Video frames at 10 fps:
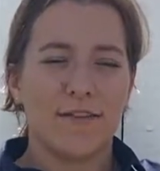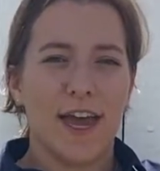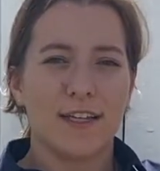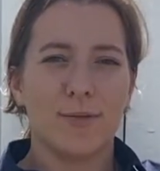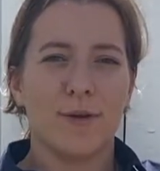
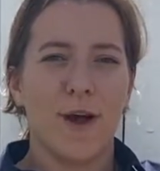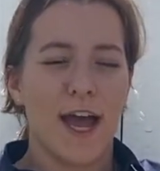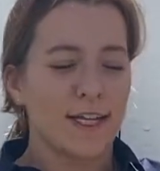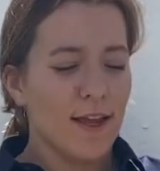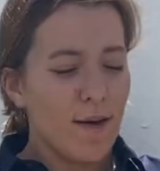cats
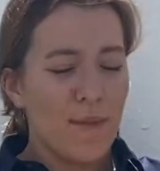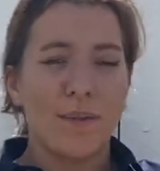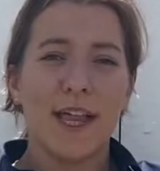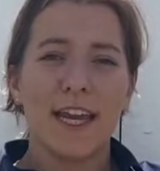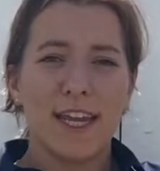worldwide,
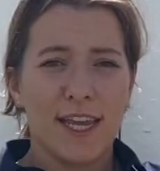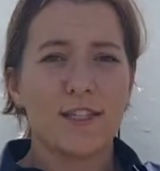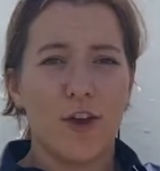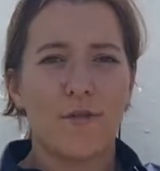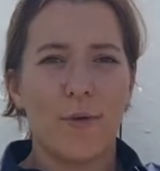Marmalade is
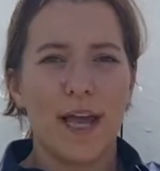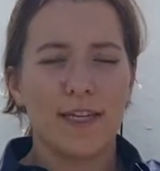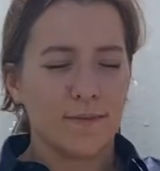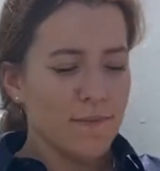overweight.